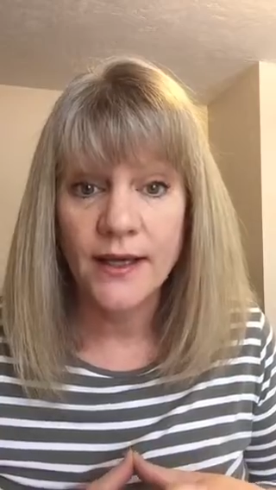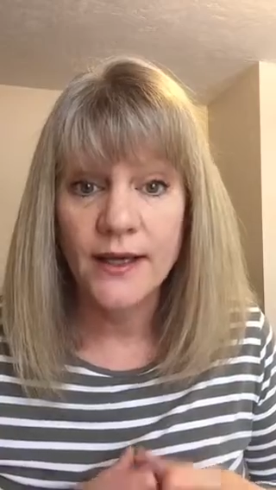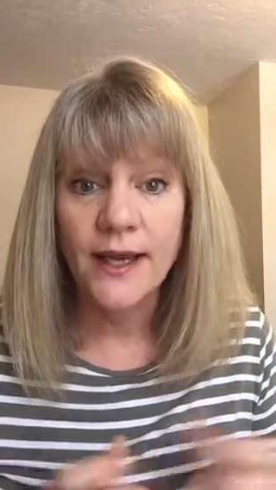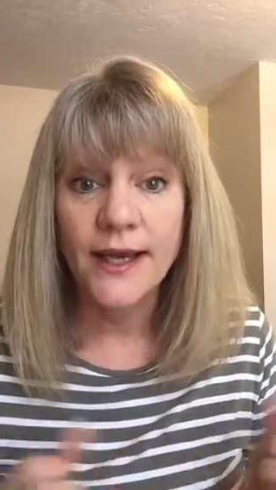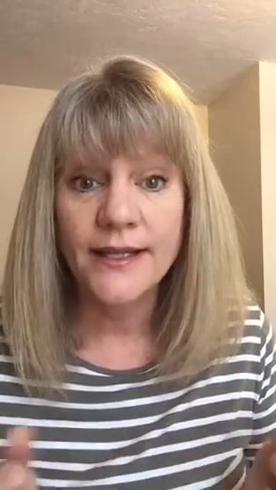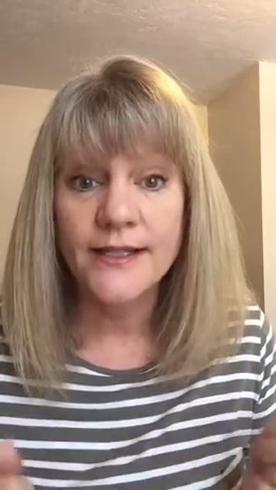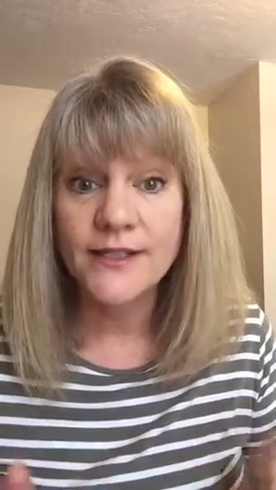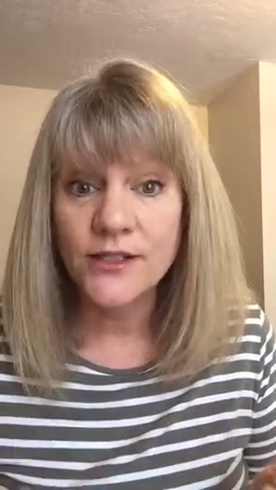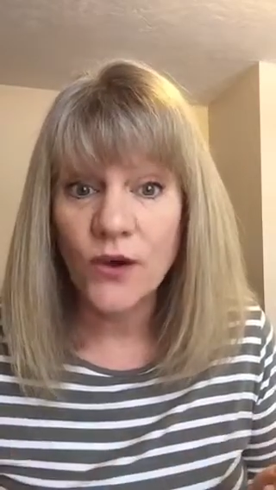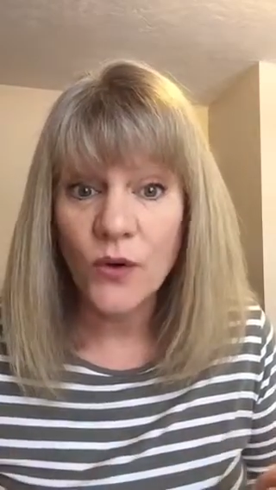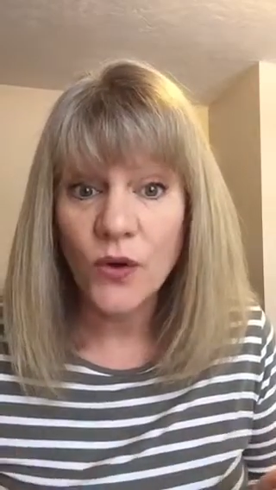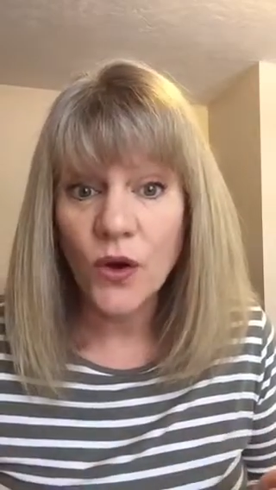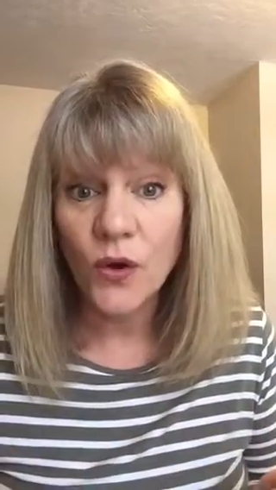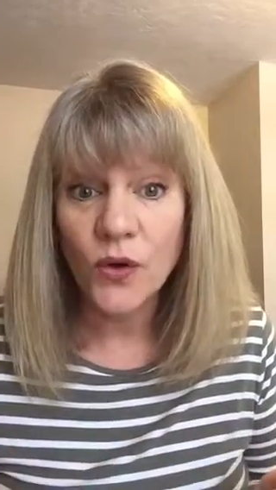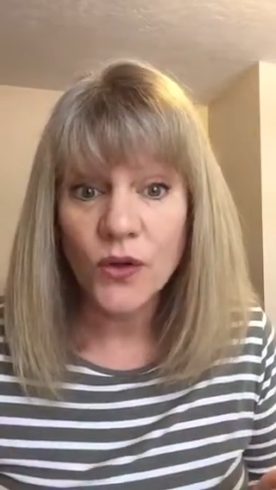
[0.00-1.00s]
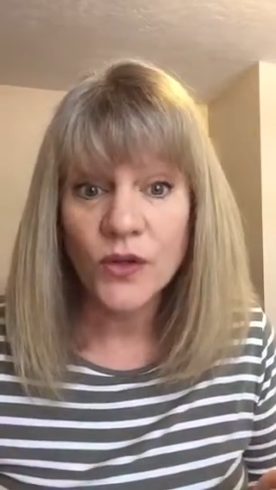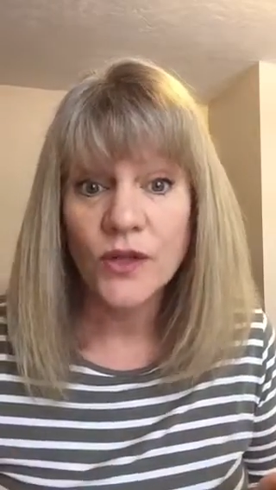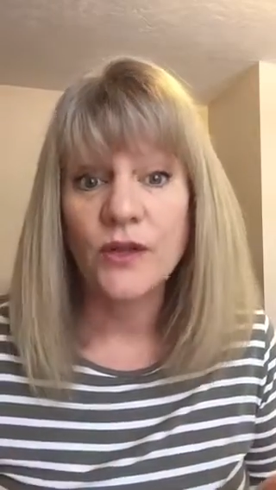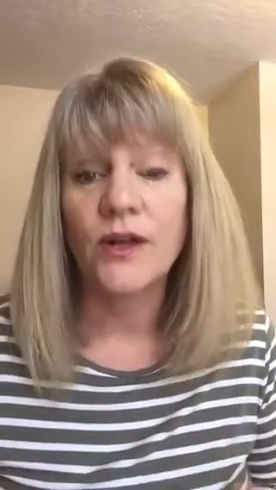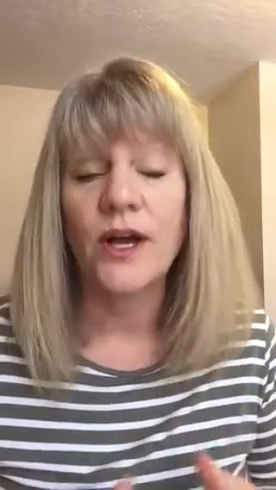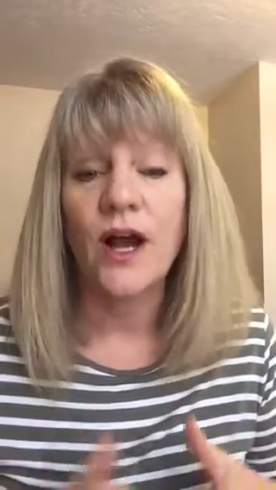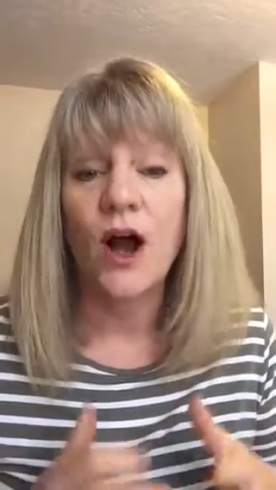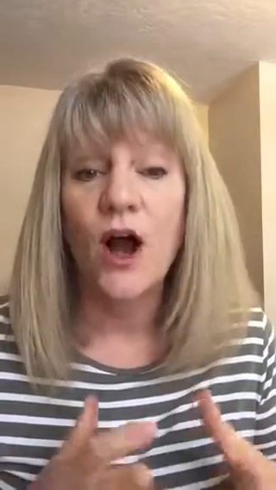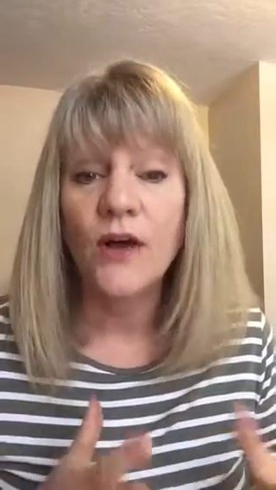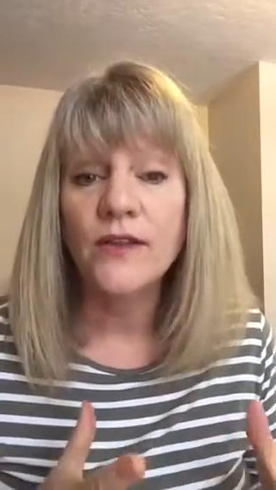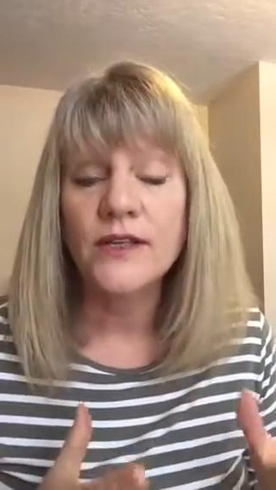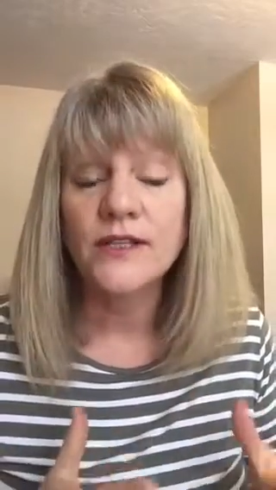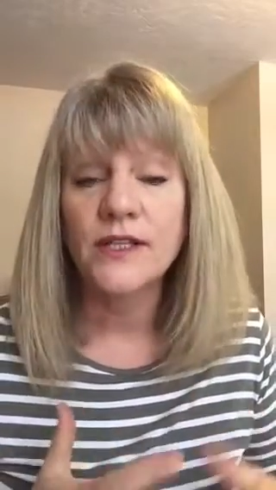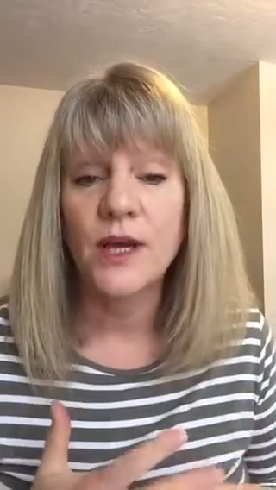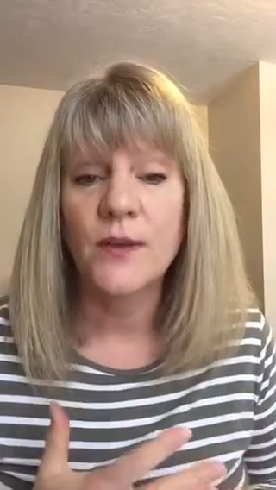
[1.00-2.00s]
It's so cool. All
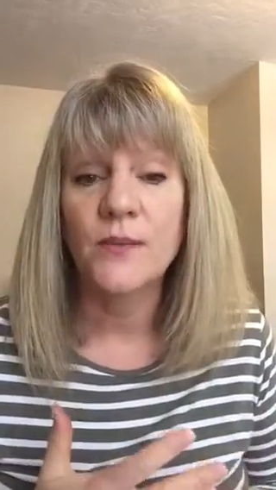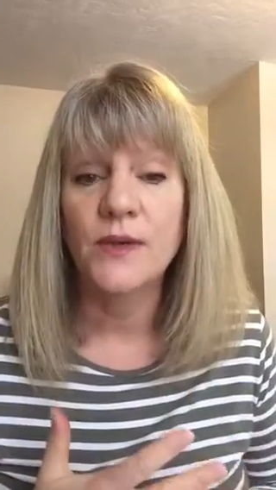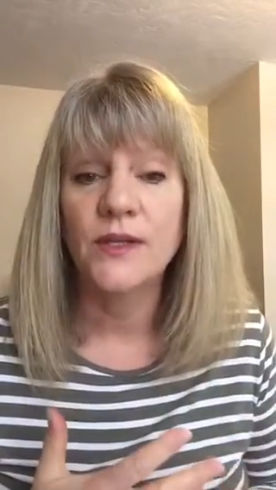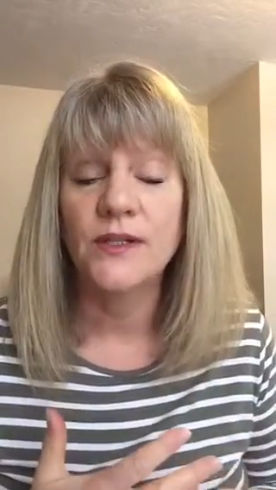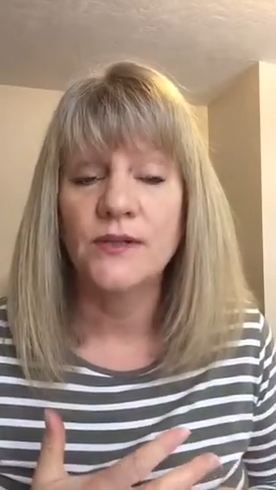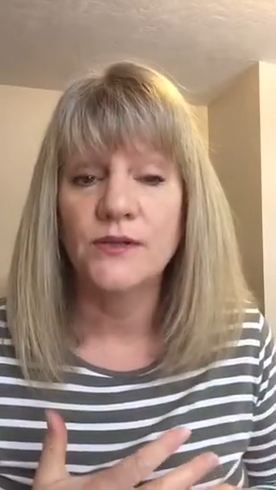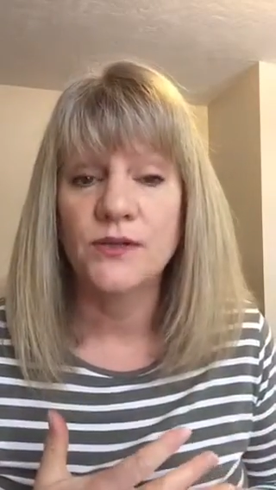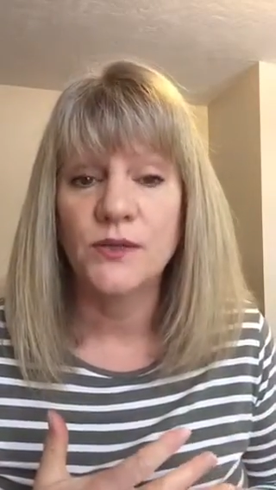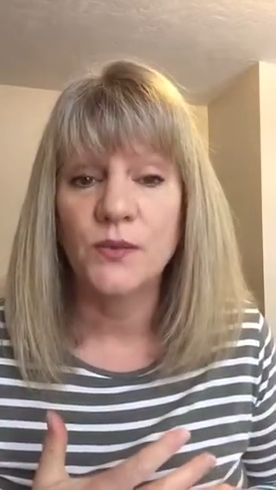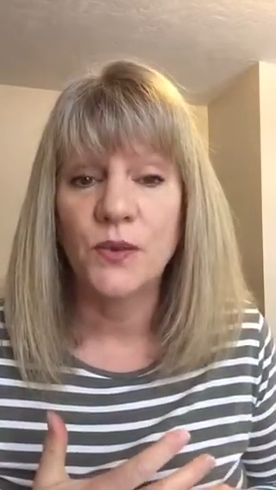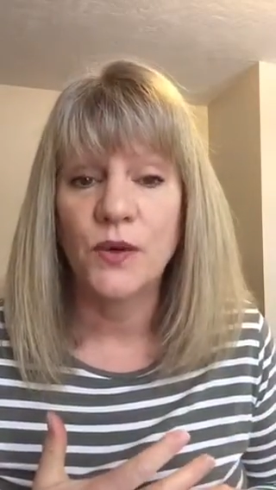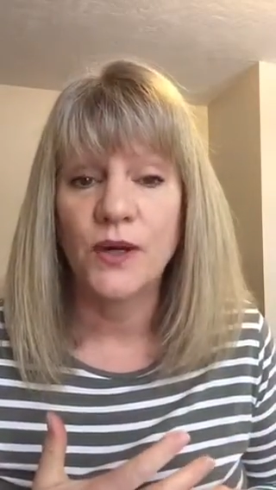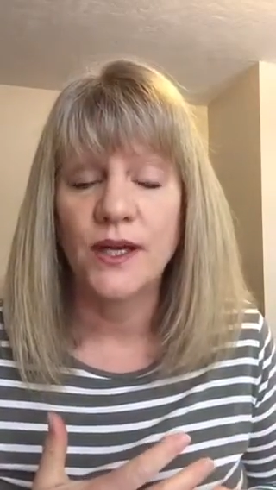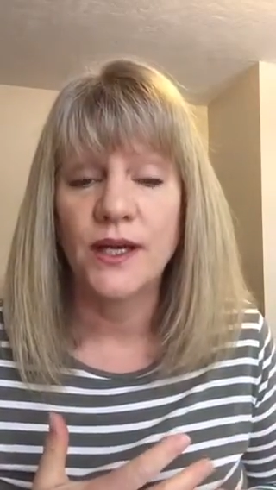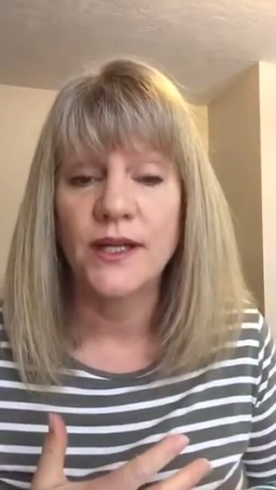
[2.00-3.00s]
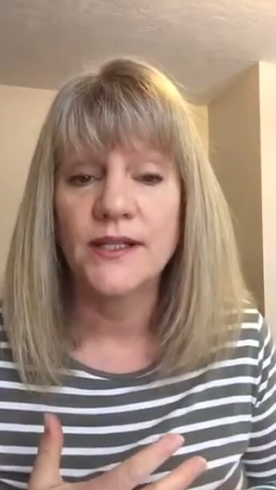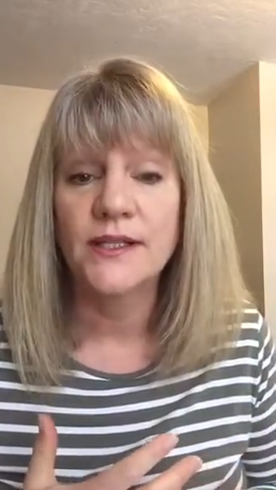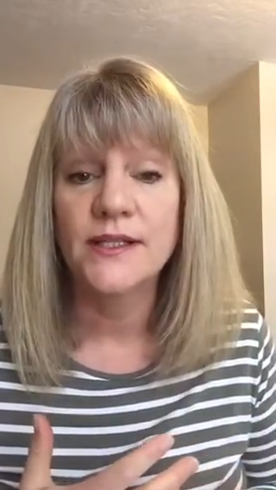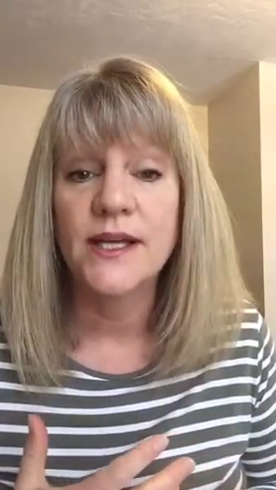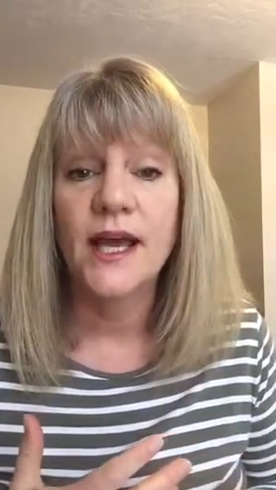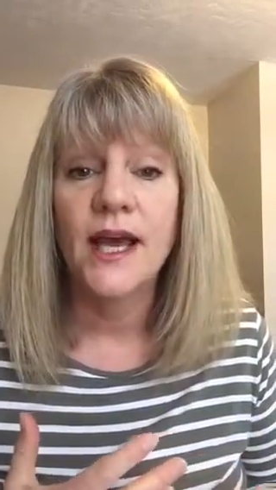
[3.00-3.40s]
these companies are supporting us.